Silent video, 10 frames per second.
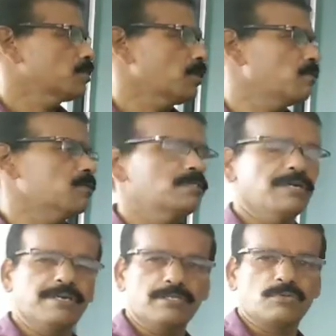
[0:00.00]
to record
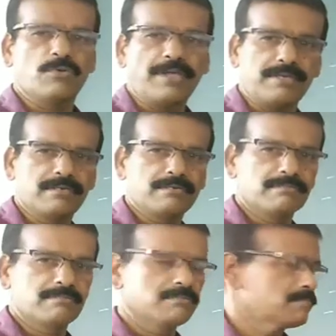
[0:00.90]
the earthquake.
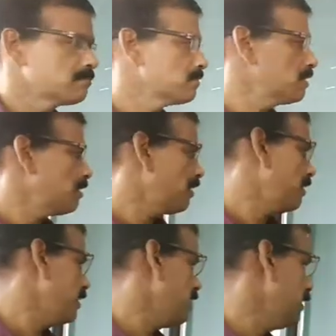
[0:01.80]

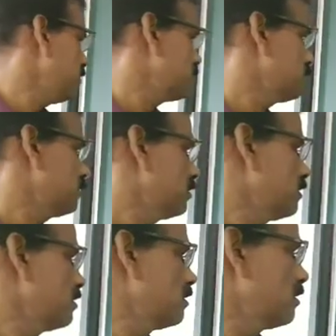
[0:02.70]
And
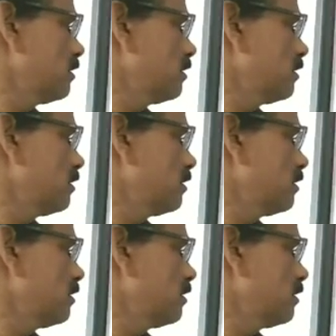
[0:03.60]
again,